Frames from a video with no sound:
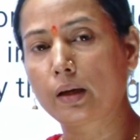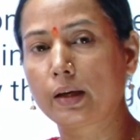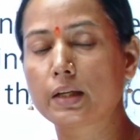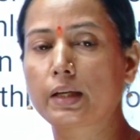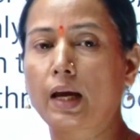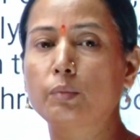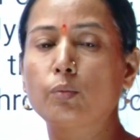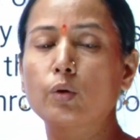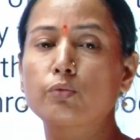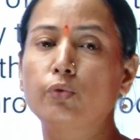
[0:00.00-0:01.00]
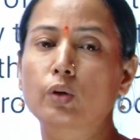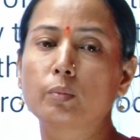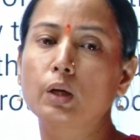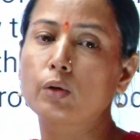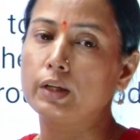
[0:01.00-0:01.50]
It can be both
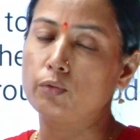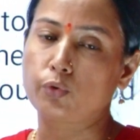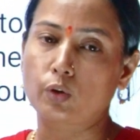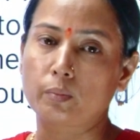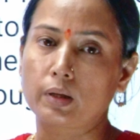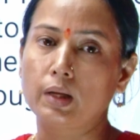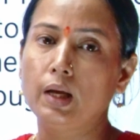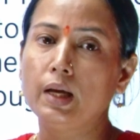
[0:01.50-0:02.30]
formal or informal.